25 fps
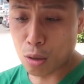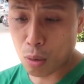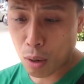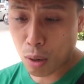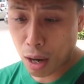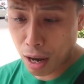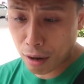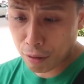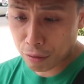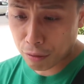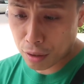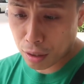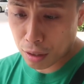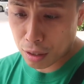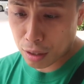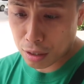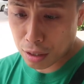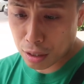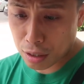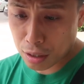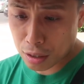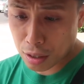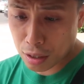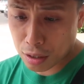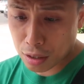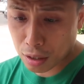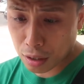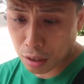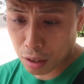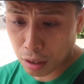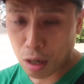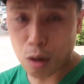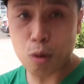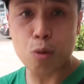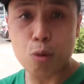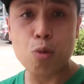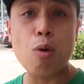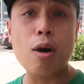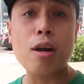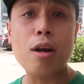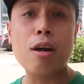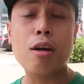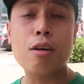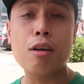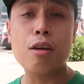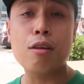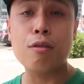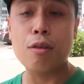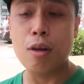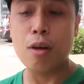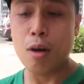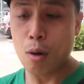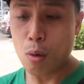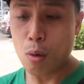you have the resistance at around 100